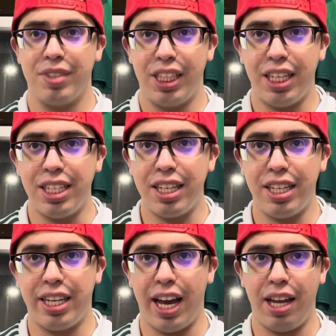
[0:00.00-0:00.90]
he
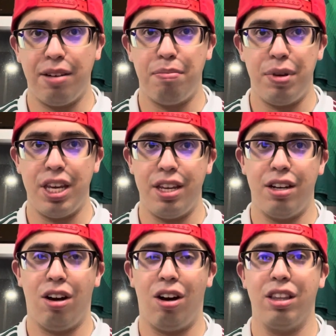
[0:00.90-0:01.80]
did get beat
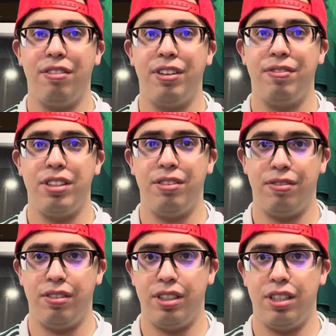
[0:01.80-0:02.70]
on the
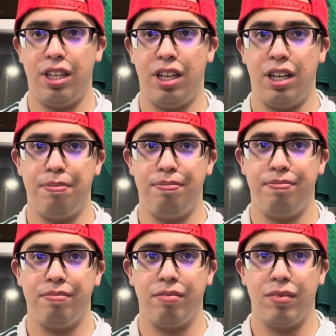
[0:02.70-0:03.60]

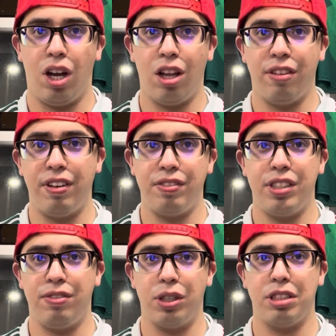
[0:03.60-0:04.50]

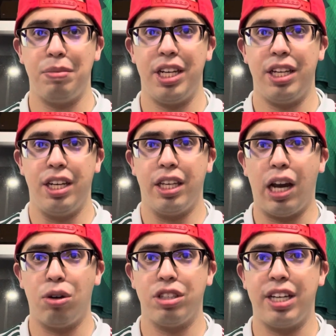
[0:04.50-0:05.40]
51st minute
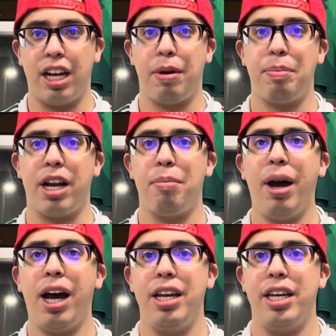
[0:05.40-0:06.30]
counterattack by
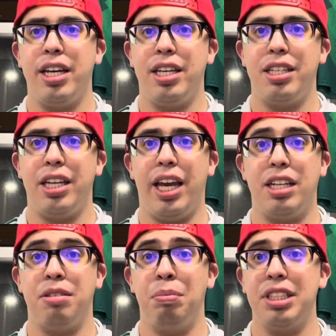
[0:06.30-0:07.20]
Panama
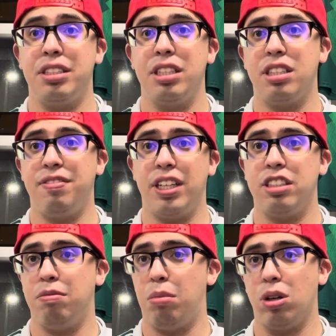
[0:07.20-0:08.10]
and missed his
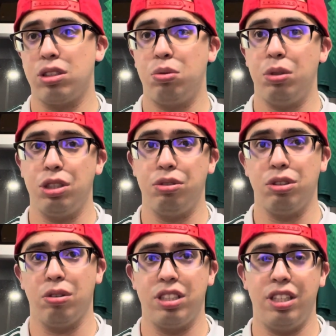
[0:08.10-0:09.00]
defensive marks, which
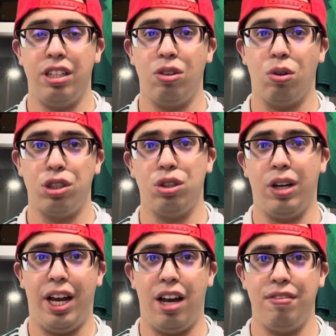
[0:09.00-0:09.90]
resulted in Ochoa
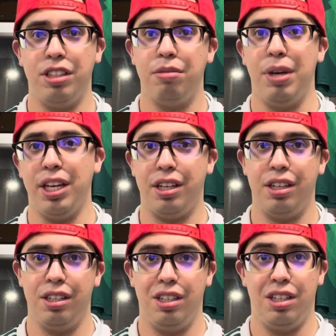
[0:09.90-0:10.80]
having to make
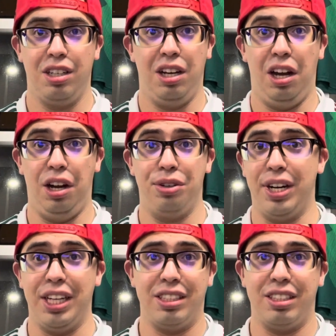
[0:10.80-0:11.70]
a
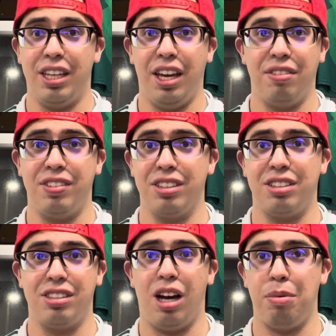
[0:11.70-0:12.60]
great save to
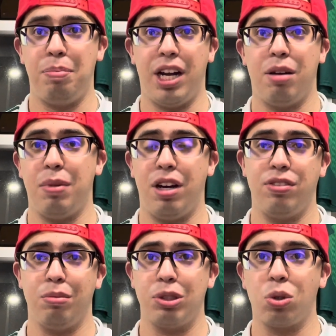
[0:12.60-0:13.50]
stop Panama
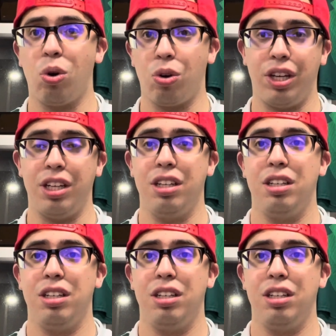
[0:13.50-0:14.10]
from scoring.